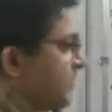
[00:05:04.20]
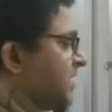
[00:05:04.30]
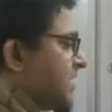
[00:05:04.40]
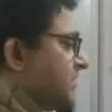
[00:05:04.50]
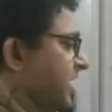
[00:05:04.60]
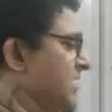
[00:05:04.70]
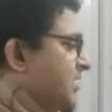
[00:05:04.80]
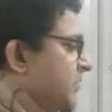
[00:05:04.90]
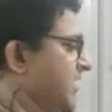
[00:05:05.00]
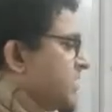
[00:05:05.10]
multiply
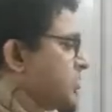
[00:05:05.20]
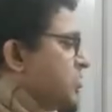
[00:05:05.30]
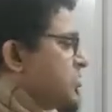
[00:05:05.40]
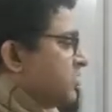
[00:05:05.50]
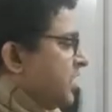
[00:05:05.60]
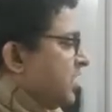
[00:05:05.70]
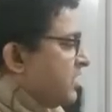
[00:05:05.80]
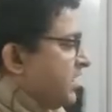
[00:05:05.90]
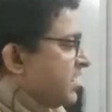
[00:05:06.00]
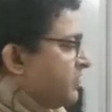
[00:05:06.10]
by 2.
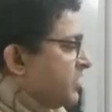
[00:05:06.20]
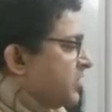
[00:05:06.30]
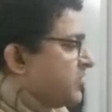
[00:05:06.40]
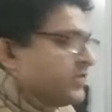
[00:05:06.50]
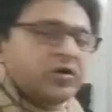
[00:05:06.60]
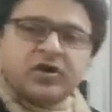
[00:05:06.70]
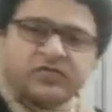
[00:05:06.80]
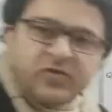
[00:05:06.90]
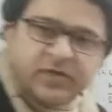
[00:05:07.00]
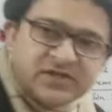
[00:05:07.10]
Like we got
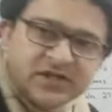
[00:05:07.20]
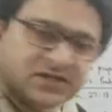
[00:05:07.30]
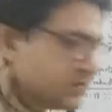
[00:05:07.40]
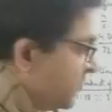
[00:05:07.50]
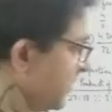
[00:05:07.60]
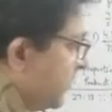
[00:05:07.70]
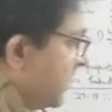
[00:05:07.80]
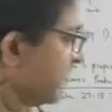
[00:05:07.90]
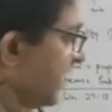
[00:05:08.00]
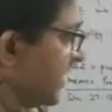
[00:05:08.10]
4 by 6 by
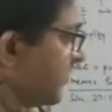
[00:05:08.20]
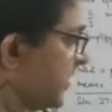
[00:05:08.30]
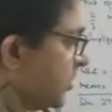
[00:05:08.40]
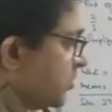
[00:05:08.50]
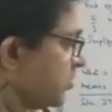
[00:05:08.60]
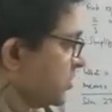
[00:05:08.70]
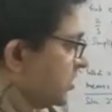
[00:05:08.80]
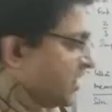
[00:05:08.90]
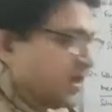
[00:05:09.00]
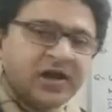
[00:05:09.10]
multiplying by 2
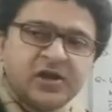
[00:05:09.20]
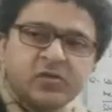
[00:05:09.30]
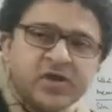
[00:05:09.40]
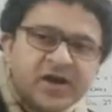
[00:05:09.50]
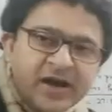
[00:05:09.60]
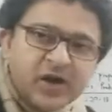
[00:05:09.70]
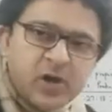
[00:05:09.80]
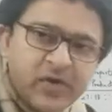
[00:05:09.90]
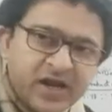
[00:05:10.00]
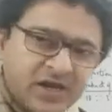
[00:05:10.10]
in numerator and
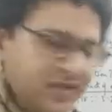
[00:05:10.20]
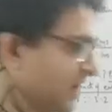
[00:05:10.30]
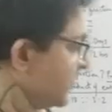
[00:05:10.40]
denominator. Then we